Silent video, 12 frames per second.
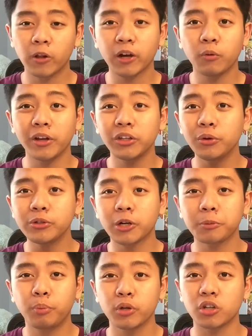Or like when
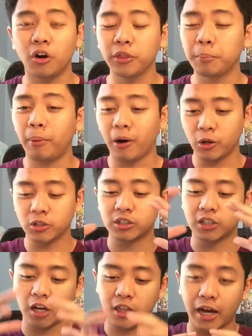YOOJUNG puts all the bottles
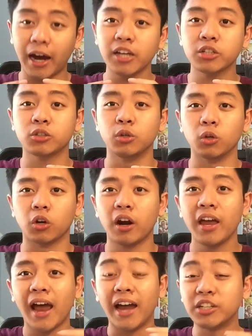inside the ice cooler,
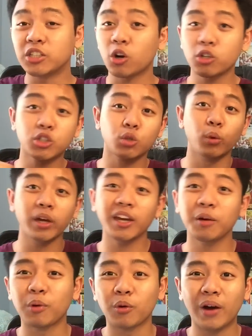and she starts swinging
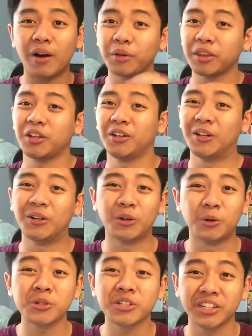them around like the little
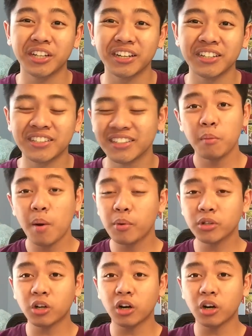girl she is, the members